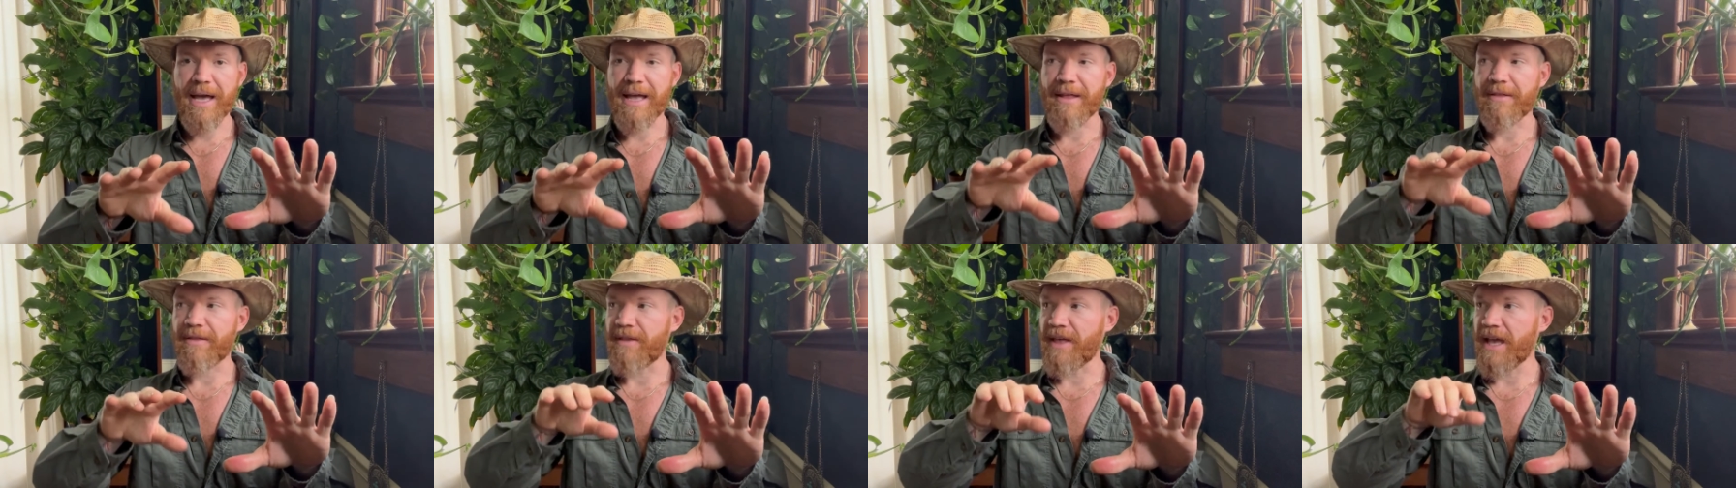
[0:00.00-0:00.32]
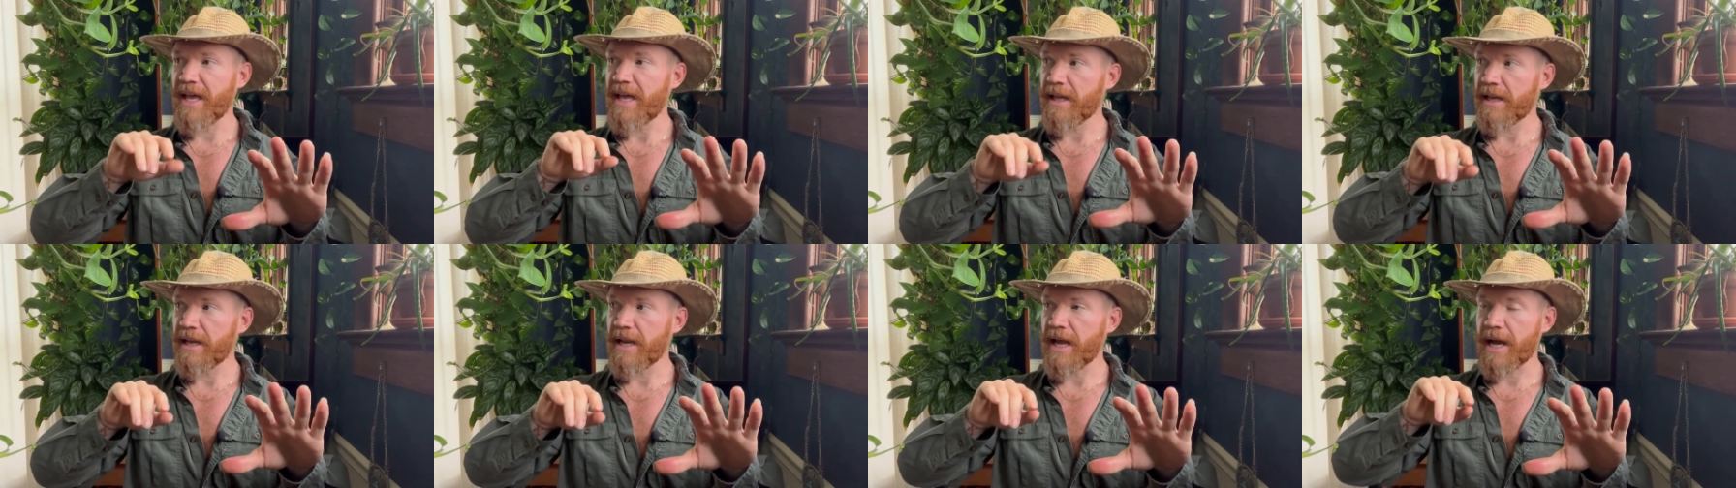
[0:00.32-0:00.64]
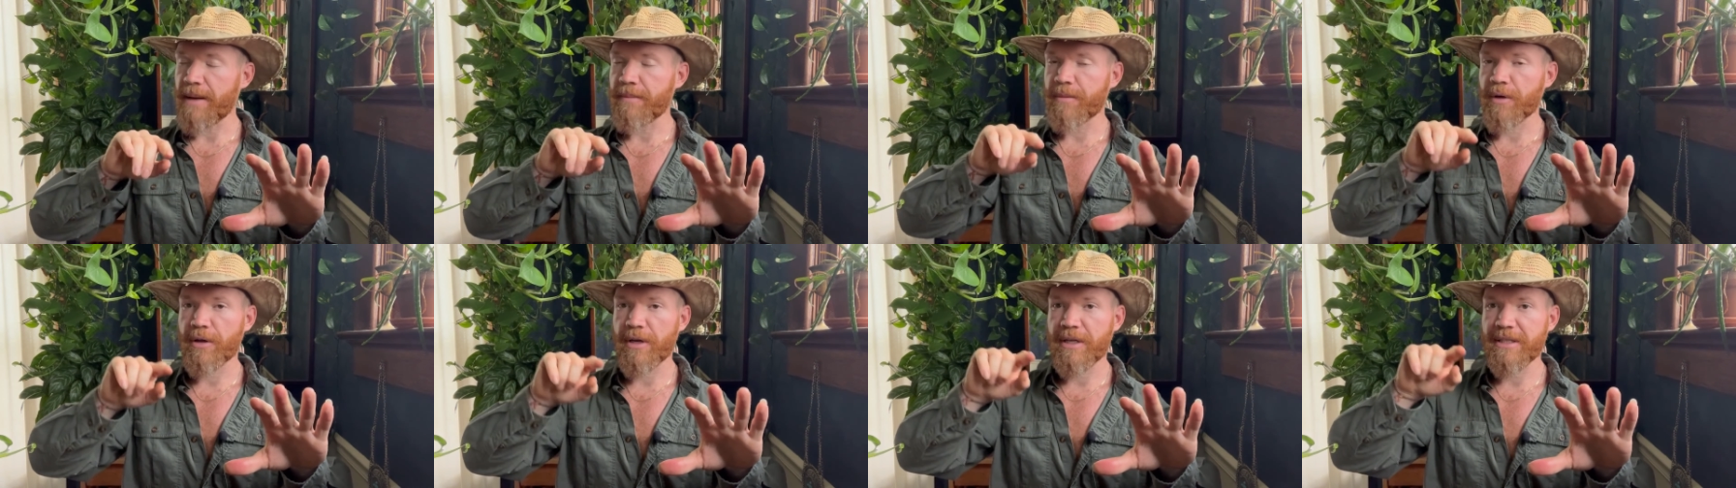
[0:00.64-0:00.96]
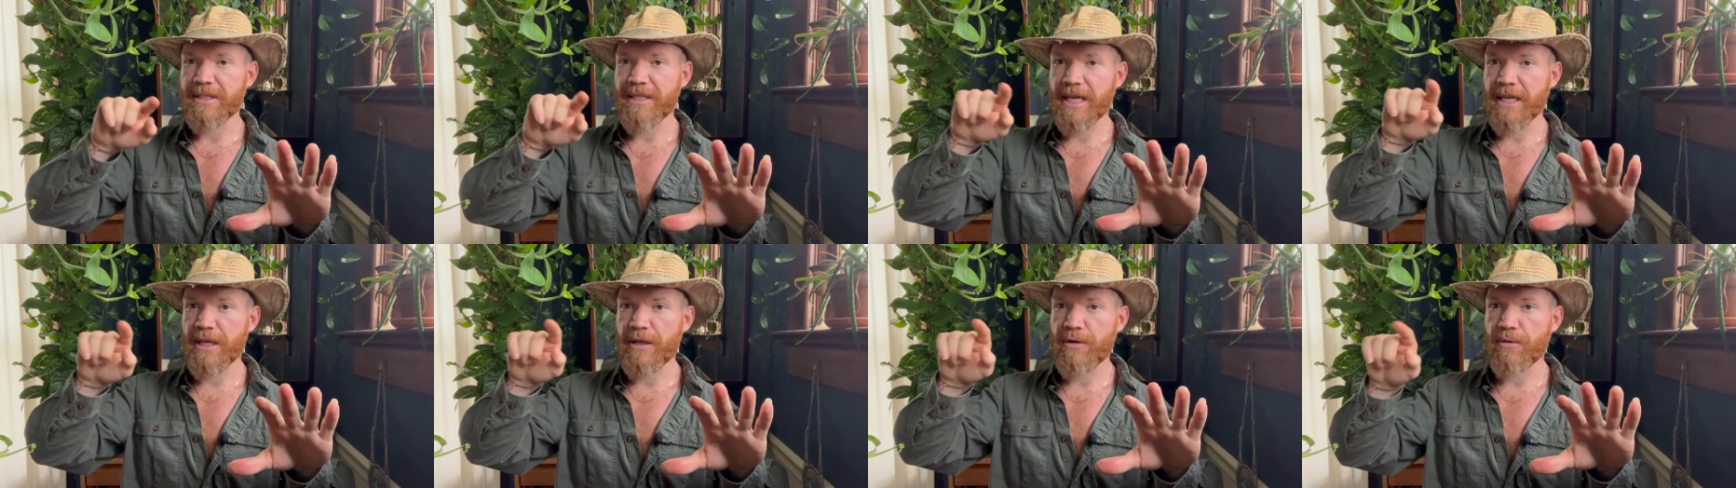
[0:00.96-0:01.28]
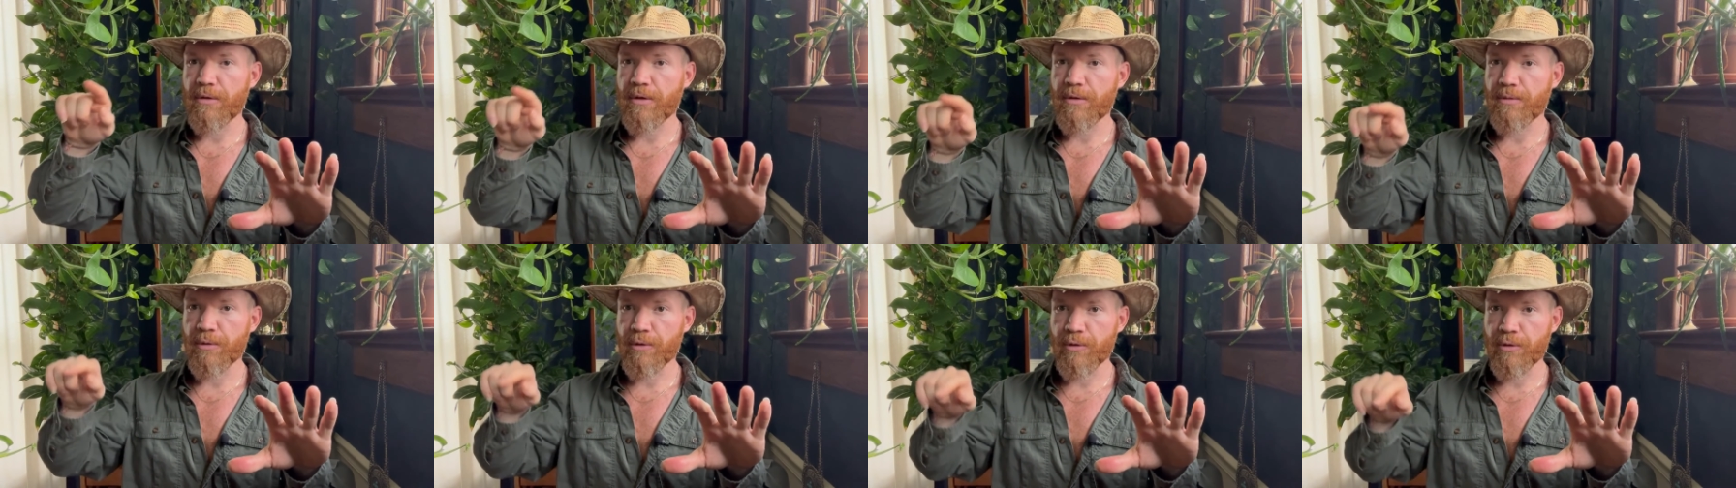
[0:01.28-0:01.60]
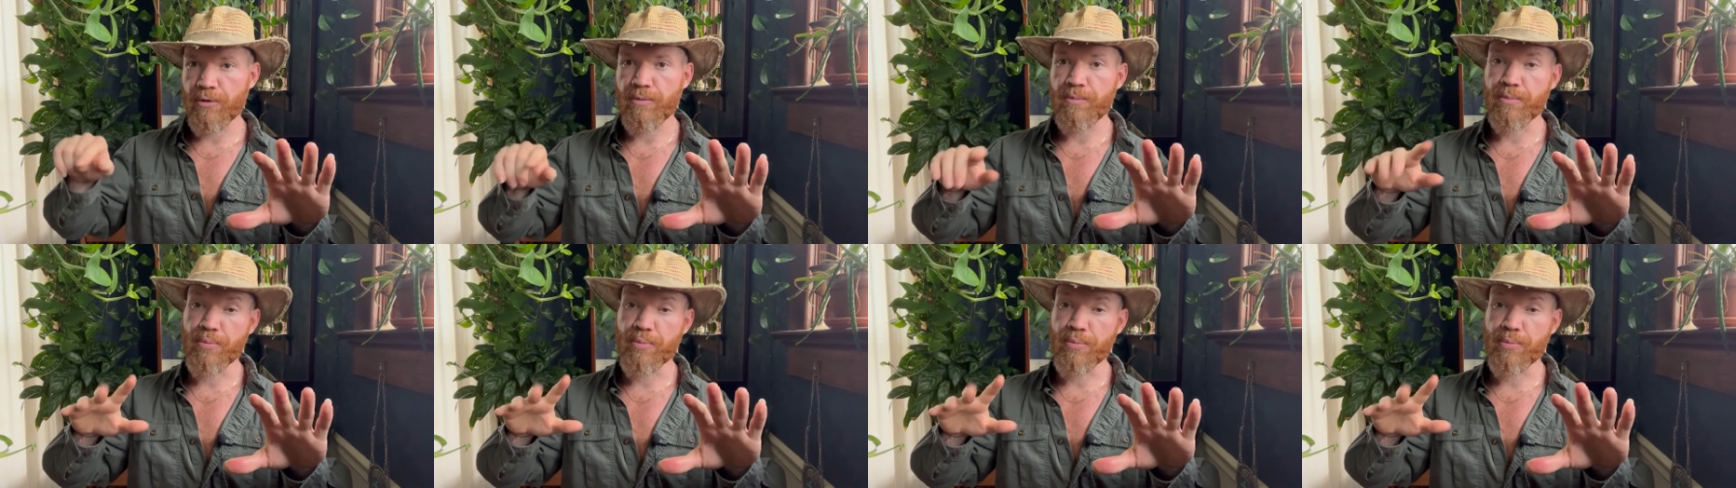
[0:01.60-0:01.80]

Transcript: and then I'm going to take you through